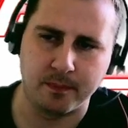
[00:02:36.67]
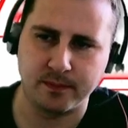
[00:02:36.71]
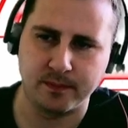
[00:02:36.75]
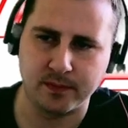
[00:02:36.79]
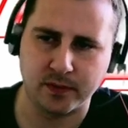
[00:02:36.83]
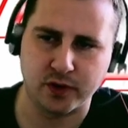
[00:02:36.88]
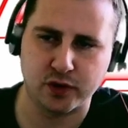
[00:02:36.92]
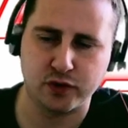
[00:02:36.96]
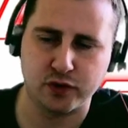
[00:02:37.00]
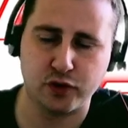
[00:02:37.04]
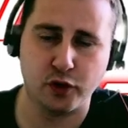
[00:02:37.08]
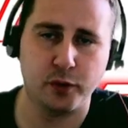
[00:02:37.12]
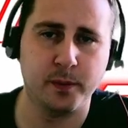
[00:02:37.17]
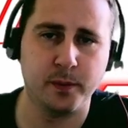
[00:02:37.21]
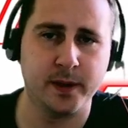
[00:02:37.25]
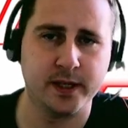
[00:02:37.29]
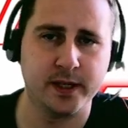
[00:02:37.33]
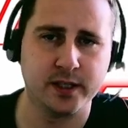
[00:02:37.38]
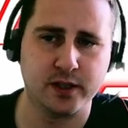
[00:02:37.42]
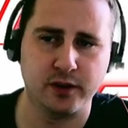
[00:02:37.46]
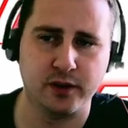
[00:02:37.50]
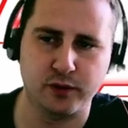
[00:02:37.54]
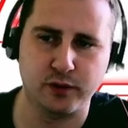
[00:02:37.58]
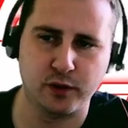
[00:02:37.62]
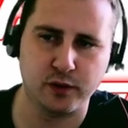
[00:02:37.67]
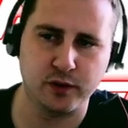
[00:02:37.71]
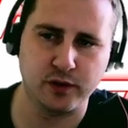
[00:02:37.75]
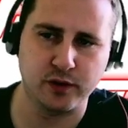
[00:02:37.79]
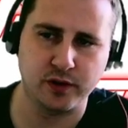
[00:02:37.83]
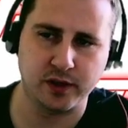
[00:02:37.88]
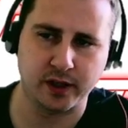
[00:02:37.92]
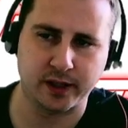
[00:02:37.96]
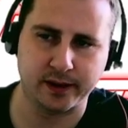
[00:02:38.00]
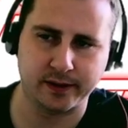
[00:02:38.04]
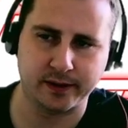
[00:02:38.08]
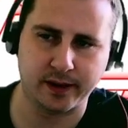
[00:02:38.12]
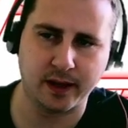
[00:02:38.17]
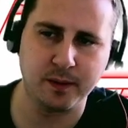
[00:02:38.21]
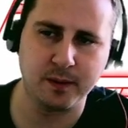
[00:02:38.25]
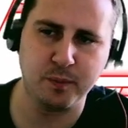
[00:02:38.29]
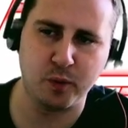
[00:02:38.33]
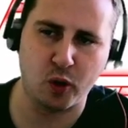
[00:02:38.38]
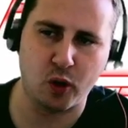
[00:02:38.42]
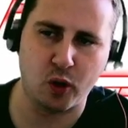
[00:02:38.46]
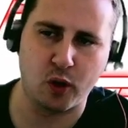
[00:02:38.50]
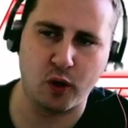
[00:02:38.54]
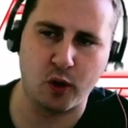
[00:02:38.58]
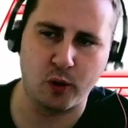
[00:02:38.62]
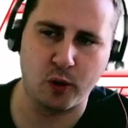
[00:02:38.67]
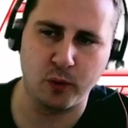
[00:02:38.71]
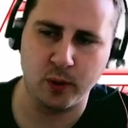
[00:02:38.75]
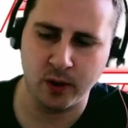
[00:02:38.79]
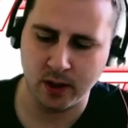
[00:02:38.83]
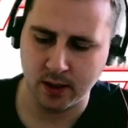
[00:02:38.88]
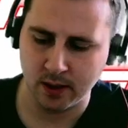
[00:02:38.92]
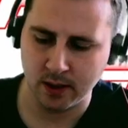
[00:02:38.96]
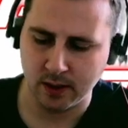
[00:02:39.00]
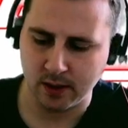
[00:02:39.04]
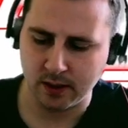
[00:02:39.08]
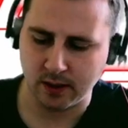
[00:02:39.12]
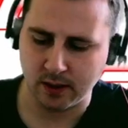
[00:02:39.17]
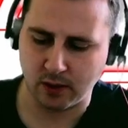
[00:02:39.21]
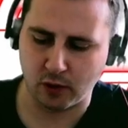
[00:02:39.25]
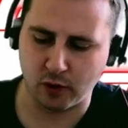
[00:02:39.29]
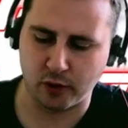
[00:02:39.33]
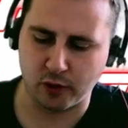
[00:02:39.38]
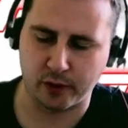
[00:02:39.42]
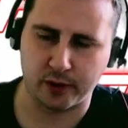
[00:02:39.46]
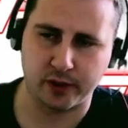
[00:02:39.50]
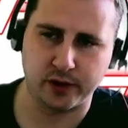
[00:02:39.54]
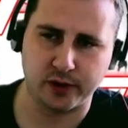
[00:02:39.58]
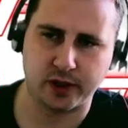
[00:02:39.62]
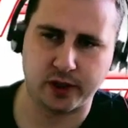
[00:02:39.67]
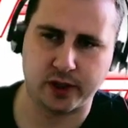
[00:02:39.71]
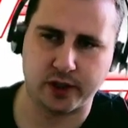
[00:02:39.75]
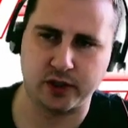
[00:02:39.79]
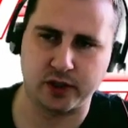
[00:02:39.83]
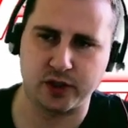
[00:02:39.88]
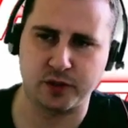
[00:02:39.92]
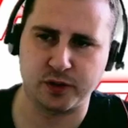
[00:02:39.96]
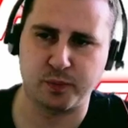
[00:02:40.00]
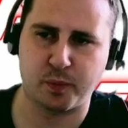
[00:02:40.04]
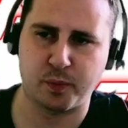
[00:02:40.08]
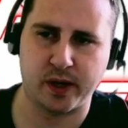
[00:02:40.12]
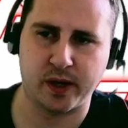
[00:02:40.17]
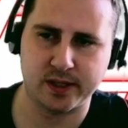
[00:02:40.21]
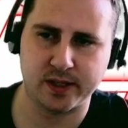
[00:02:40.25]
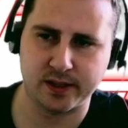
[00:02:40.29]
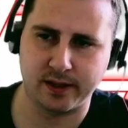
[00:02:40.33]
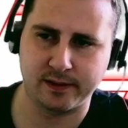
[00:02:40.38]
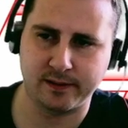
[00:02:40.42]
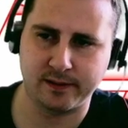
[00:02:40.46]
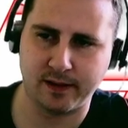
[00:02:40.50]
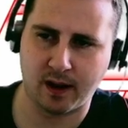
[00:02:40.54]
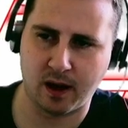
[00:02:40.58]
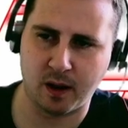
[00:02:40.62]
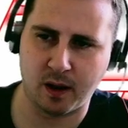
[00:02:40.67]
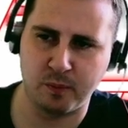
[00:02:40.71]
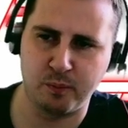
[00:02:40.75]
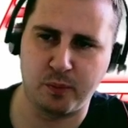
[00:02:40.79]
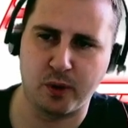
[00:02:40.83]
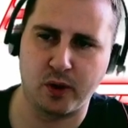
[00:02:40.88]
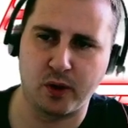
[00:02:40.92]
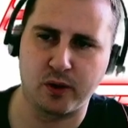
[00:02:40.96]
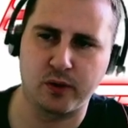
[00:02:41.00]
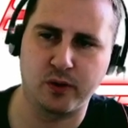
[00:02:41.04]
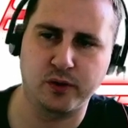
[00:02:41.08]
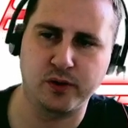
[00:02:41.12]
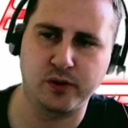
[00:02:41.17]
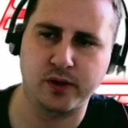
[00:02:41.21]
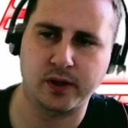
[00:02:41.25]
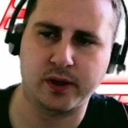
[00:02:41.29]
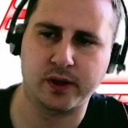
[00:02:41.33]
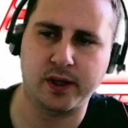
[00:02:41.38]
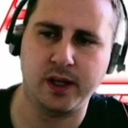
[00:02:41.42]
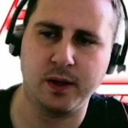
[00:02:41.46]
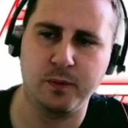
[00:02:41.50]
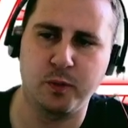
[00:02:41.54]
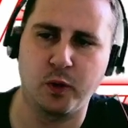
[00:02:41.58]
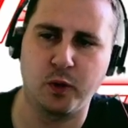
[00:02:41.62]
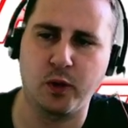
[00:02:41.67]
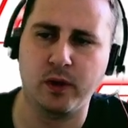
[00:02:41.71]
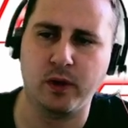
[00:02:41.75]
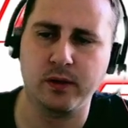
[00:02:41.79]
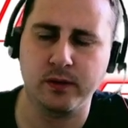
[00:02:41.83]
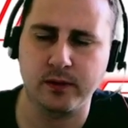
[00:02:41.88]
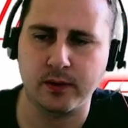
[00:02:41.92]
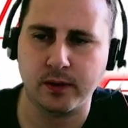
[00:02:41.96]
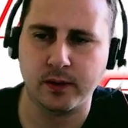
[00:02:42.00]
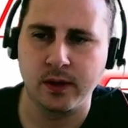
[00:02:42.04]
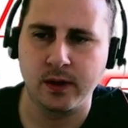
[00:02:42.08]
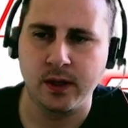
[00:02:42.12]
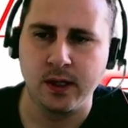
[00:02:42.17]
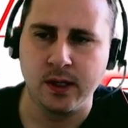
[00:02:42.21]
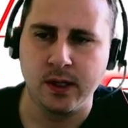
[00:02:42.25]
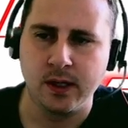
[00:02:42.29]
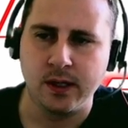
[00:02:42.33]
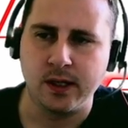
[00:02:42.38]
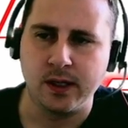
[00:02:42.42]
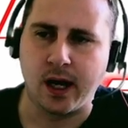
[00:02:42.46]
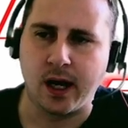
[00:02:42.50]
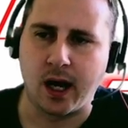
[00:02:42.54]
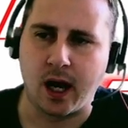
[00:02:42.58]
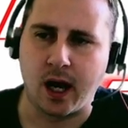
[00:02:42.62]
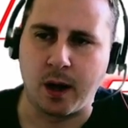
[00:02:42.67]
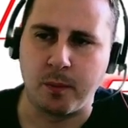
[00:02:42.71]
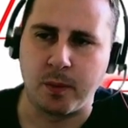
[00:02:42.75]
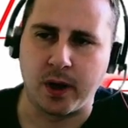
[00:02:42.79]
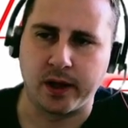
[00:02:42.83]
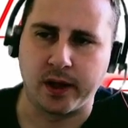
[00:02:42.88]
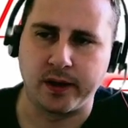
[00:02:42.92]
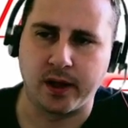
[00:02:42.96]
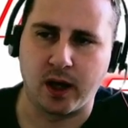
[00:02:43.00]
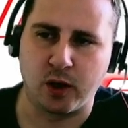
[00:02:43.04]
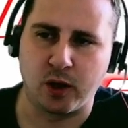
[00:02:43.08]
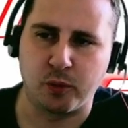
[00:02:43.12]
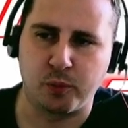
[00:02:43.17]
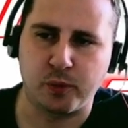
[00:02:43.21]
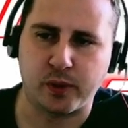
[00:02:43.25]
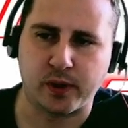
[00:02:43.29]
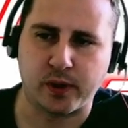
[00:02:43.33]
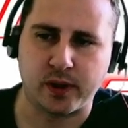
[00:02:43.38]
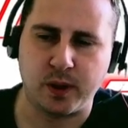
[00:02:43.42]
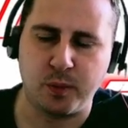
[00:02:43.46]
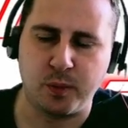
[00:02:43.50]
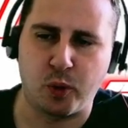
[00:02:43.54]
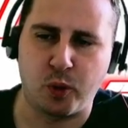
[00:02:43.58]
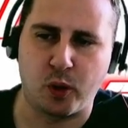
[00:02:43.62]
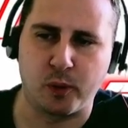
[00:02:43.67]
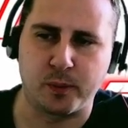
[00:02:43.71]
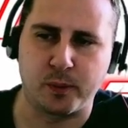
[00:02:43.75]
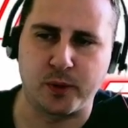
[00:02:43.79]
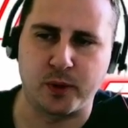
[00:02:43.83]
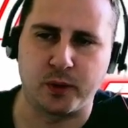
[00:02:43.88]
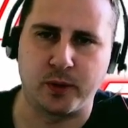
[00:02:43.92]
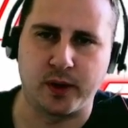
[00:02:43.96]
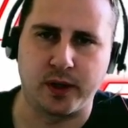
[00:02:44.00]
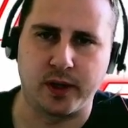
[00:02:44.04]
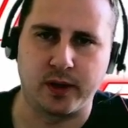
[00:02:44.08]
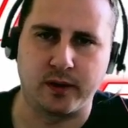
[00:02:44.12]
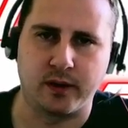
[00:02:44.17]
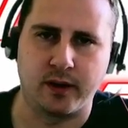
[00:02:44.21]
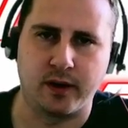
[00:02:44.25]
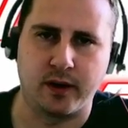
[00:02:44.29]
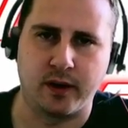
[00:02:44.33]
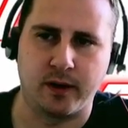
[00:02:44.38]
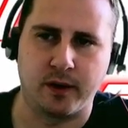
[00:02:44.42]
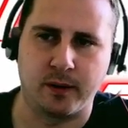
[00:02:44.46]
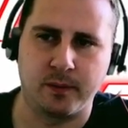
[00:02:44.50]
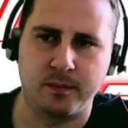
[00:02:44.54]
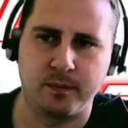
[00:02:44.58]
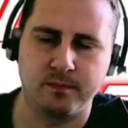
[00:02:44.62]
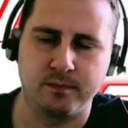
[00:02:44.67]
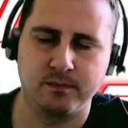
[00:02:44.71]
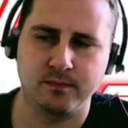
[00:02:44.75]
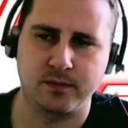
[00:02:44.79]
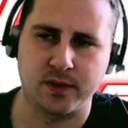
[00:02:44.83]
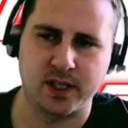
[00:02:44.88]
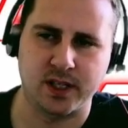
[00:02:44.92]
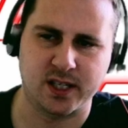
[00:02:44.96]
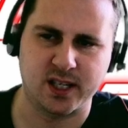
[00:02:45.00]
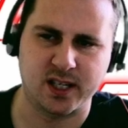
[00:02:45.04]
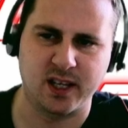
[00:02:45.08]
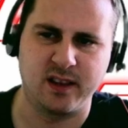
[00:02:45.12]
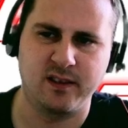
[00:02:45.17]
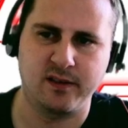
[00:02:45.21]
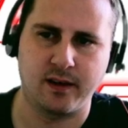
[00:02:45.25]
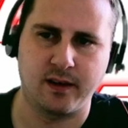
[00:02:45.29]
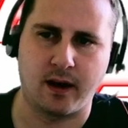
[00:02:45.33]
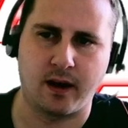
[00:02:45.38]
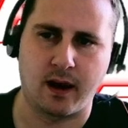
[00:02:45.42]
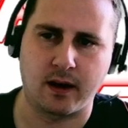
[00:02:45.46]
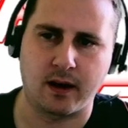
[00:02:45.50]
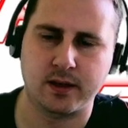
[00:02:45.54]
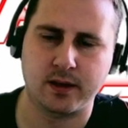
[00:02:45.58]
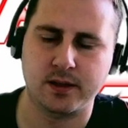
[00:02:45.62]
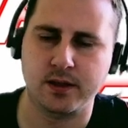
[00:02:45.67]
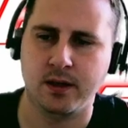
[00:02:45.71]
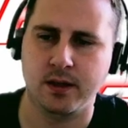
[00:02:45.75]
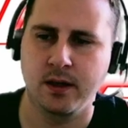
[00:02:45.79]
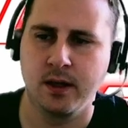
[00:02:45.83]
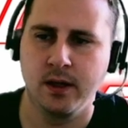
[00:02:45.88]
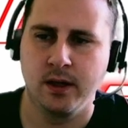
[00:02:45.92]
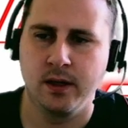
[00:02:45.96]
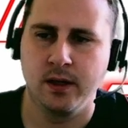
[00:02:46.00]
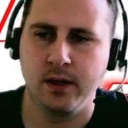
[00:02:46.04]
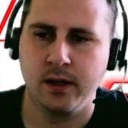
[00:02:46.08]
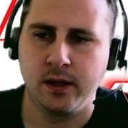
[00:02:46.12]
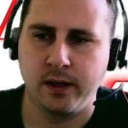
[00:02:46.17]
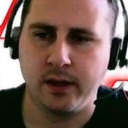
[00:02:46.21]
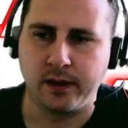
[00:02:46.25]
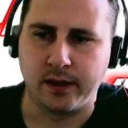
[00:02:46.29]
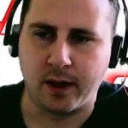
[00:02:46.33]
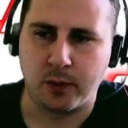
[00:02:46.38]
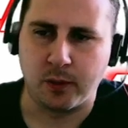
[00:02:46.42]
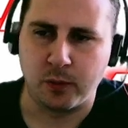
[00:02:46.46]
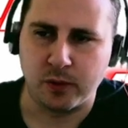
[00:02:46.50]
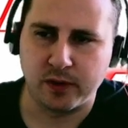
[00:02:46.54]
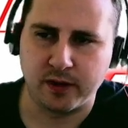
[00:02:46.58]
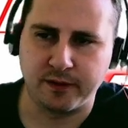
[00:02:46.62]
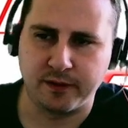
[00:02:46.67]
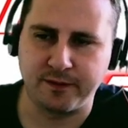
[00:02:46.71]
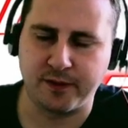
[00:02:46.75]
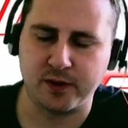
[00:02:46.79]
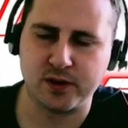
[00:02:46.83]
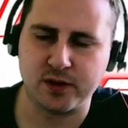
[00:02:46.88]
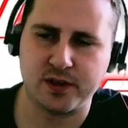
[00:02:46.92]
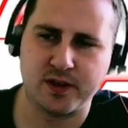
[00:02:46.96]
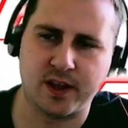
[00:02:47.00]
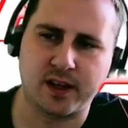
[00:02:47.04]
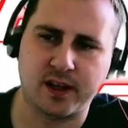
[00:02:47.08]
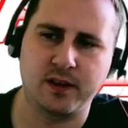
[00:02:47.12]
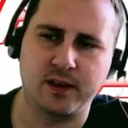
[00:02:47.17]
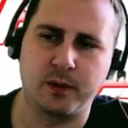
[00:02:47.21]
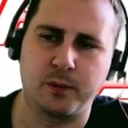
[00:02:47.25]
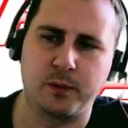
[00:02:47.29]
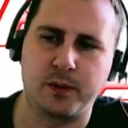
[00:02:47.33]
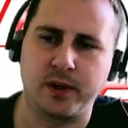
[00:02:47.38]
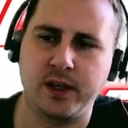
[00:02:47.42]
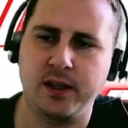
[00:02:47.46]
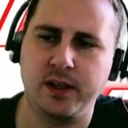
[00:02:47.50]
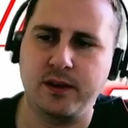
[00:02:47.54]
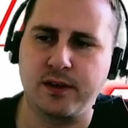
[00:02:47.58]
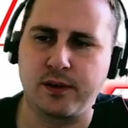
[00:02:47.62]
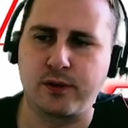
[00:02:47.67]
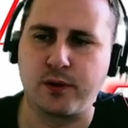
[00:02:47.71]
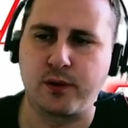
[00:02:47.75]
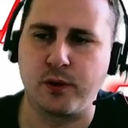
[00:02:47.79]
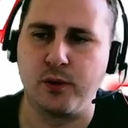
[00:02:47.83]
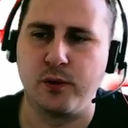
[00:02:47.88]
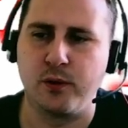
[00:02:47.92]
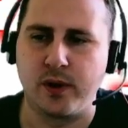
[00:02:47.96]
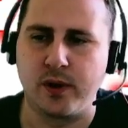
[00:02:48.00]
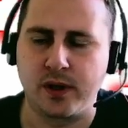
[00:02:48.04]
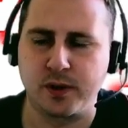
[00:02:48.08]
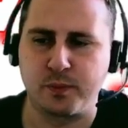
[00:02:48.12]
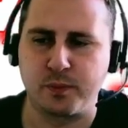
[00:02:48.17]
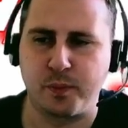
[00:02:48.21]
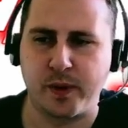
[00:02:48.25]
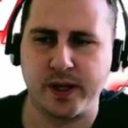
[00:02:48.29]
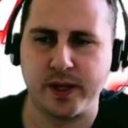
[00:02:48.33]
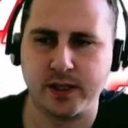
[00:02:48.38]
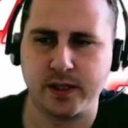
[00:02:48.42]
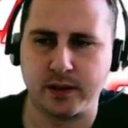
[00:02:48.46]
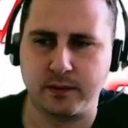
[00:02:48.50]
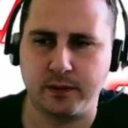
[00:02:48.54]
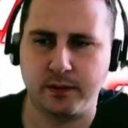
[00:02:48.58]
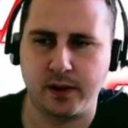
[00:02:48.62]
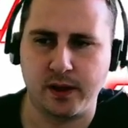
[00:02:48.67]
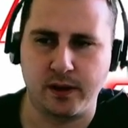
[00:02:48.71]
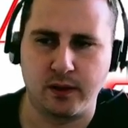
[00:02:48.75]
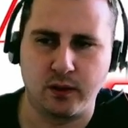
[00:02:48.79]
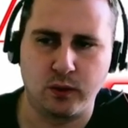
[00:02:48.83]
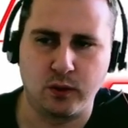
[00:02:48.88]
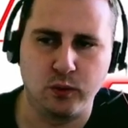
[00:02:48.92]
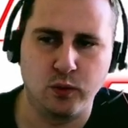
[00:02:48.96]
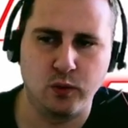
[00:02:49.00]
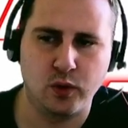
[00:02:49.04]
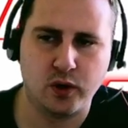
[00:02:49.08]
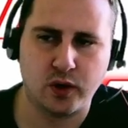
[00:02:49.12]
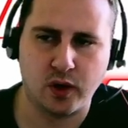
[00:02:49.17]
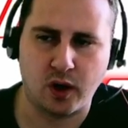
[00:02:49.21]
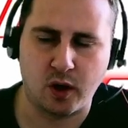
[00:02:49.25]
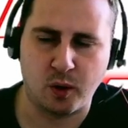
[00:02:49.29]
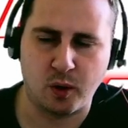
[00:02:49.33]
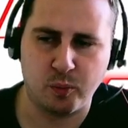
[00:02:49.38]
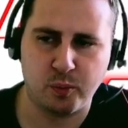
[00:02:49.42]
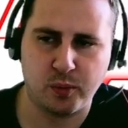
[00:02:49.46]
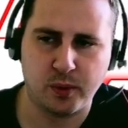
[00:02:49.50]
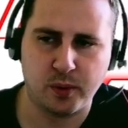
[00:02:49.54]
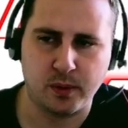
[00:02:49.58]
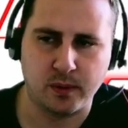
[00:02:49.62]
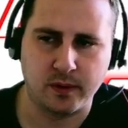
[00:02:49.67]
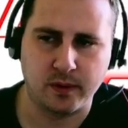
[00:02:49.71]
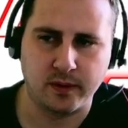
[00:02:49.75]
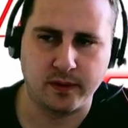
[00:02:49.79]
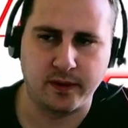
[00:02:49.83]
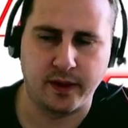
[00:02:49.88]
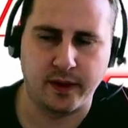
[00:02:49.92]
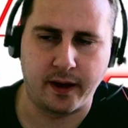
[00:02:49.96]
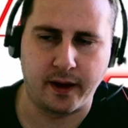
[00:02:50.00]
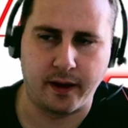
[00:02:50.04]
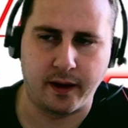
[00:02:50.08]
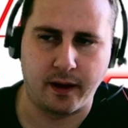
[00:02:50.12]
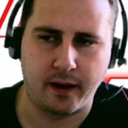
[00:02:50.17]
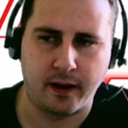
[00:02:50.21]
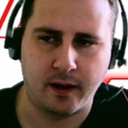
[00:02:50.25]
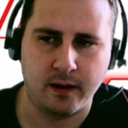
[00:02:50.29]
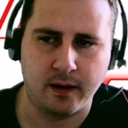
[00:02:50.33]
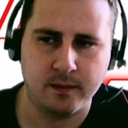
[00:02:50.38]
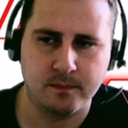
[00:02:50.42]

there's two ways to do it. You could type it all, or you could just press the tab button on your keyboard, and that'll pre-populate the syntax. Now, the first thing that we need to do is basically look up the